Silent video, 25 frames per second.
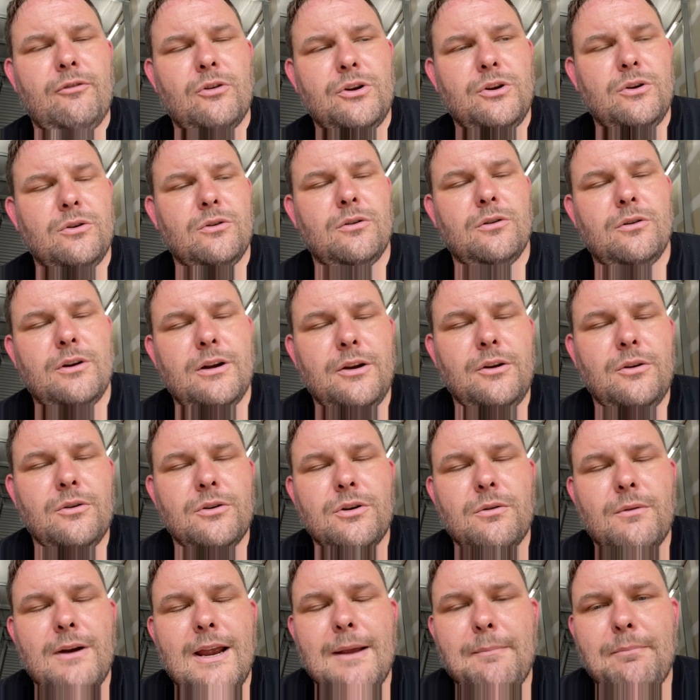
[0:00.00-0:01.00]
or your
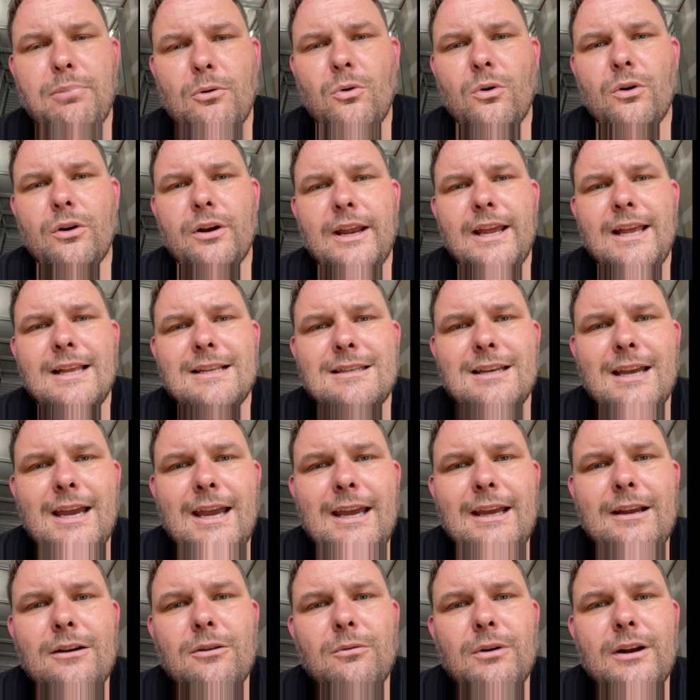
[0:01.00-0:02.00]
direct port
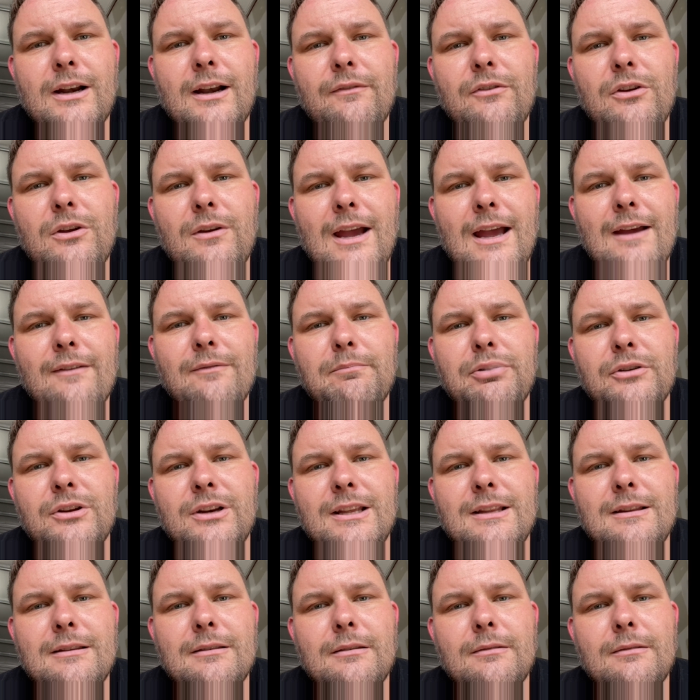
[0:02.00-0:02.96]
intake, or whatever you have put